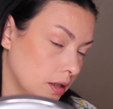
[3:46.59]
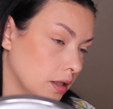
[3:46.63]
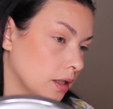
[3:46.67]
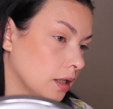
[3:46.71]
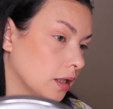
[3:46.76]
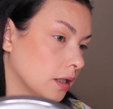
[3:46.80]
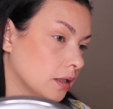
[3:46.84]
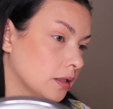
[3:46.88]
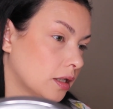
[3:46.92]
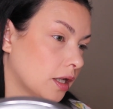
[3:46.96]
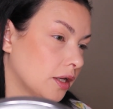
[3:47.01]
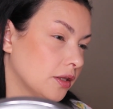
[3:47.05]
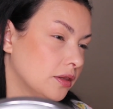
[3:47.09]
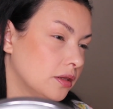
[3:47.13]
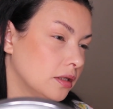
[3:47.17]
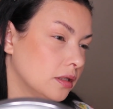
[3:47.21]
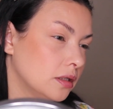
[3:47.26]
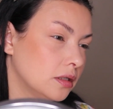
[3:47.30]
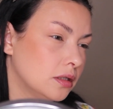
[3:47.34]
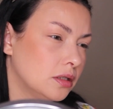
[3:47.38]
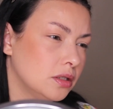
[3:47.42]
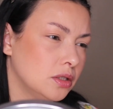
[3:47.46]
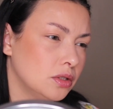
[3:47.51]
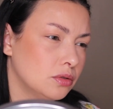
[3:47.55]
and I
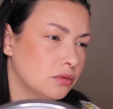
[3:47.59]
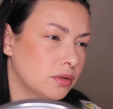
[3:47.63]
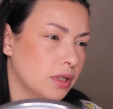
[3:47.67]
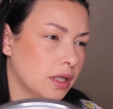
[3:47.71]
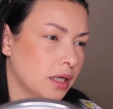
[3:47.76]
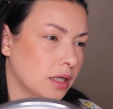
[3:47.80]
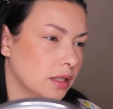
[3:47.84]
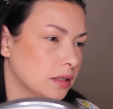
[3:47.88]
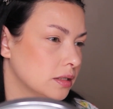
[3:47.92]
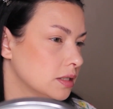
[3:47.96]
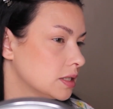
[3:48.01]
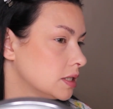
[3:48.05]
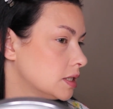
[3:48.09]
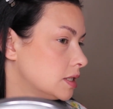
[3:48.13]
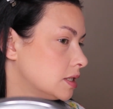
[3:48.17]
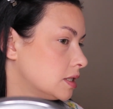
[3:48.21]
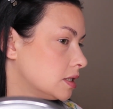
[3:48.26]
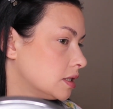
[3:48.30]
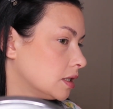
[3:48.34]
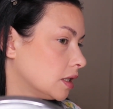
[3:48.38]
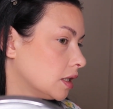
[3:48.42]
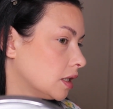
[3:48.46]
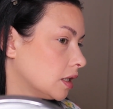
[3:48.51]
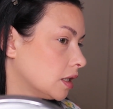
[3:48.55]
think you can
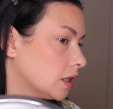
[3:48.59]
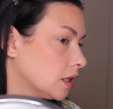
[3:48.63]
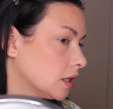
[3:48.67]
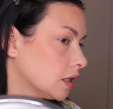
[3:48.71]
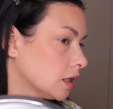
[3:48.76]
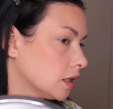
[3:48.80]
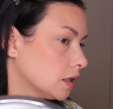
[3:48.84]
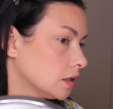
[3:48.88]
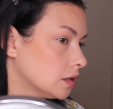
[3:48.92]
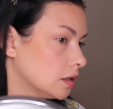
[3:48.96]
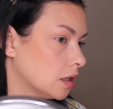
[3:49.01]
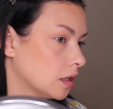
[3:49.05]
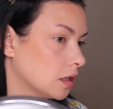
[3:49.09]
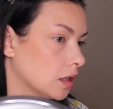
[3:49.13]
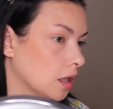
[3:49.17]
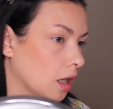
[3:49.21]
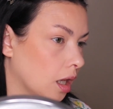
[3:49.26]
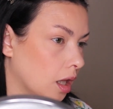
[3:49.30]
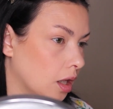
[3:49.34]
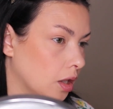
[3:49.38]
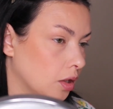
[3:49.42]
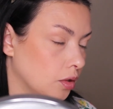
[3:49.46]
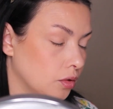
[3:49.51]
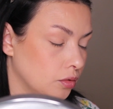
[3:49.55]
see the
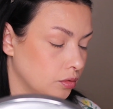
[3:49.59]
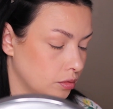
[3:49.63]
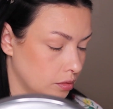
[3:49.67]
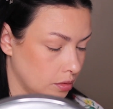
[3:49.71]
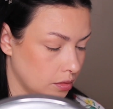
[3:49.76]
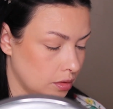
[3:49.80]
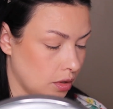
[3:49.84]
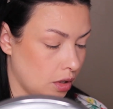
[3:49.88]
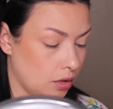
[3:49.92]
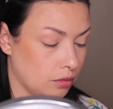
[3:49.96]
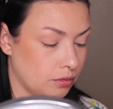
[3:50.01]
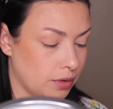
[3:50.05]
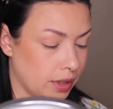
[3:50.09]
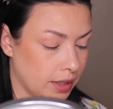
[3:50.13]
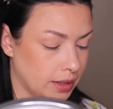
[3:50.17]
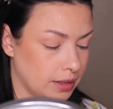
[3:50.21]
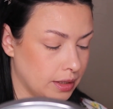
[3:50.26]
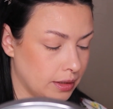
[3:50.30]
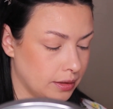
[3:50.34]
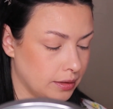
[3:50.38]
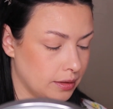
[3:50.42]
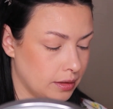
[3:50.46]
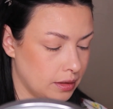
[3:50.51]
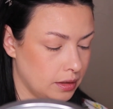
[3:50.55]
glow
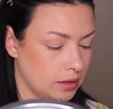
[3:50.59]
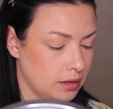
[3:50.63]
already.